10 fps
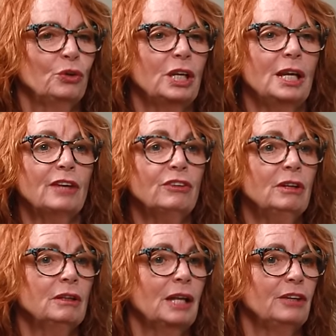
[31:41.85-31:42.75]
He
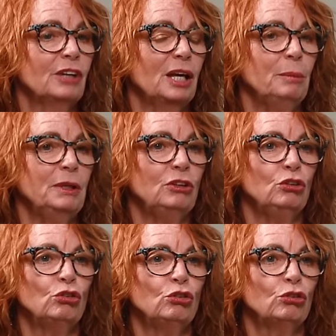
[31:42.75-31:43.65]
hasn't let diabetes
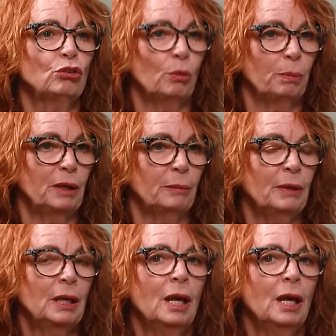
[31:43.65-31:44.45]
stop him,